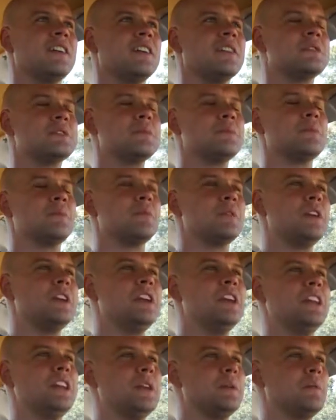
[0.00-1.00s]
Some
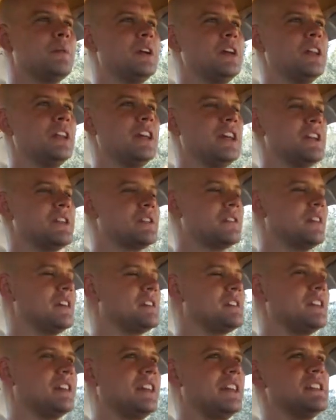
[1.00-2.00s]
really, really
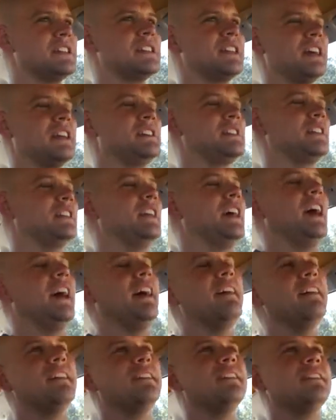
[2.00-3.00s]
interesting insights in
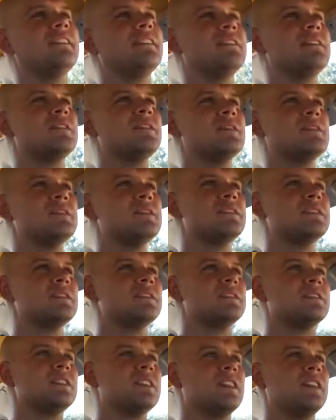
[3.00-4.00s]
that
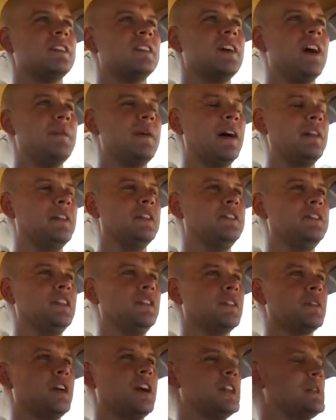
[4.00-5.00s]
about the
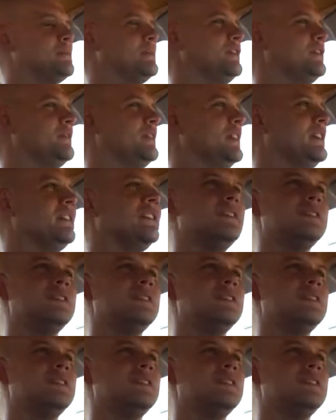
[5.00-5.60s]
civil rights movement.